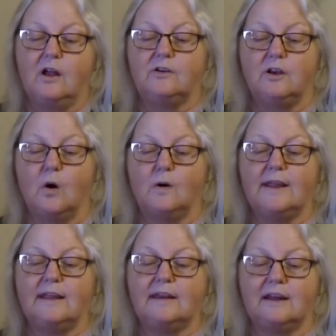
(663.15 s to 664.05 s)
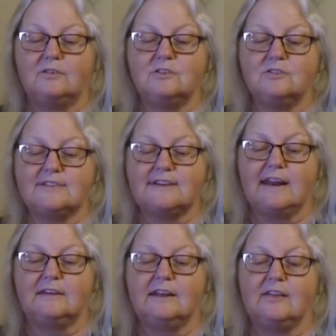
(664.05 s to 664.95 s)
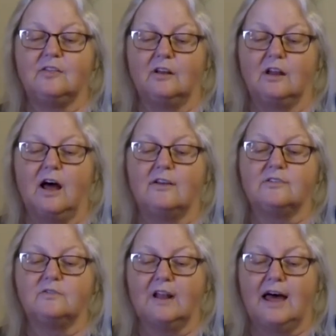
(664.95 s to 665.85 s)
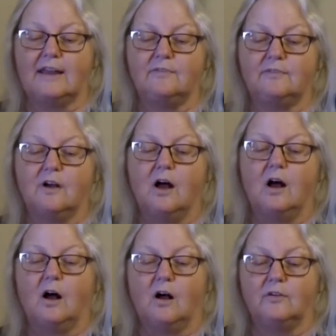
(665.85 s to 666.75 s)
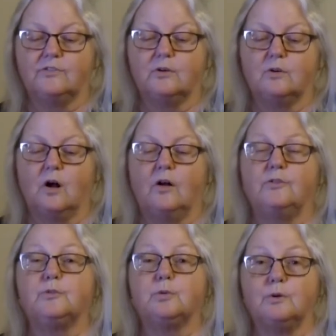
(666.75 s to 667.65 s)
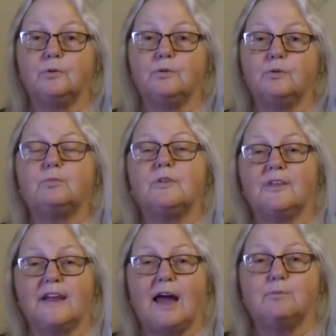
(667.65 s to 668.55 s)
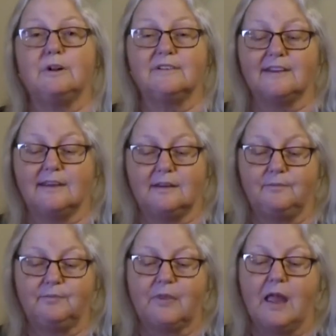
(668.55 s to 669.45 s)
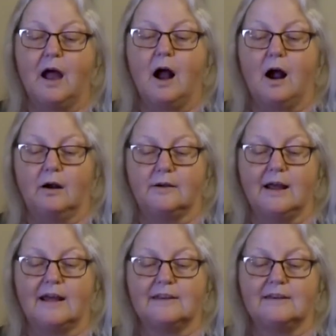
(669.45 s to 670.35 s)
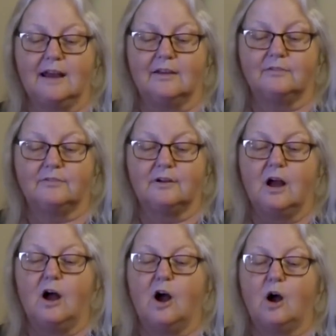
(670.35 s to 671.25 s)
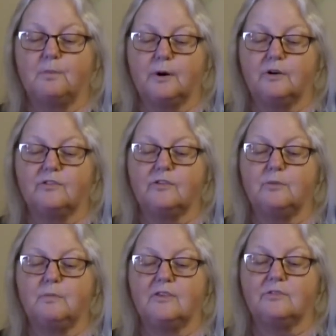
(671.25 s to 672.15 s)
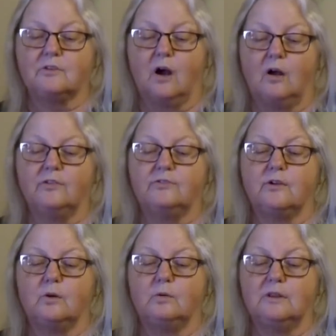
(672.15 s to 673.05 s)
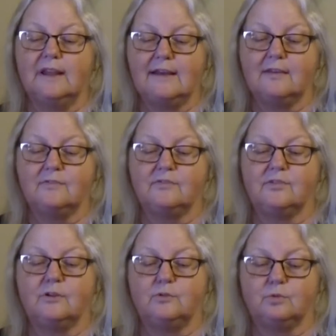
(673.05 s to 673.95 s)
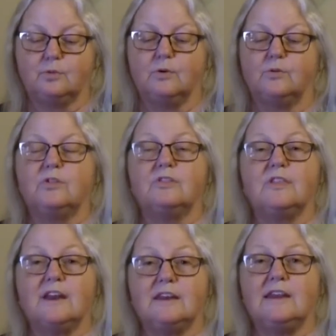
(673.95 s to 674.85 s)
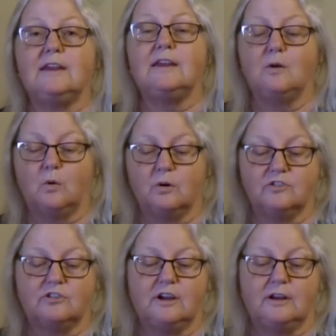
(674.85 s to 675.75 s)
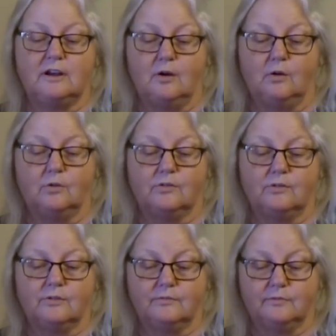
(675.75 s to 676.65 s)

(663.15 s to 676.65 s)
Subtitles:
Knowing and understanding the laws of life, also called truth with a capital T, are not enough. A person must also live the truth that he or she knows.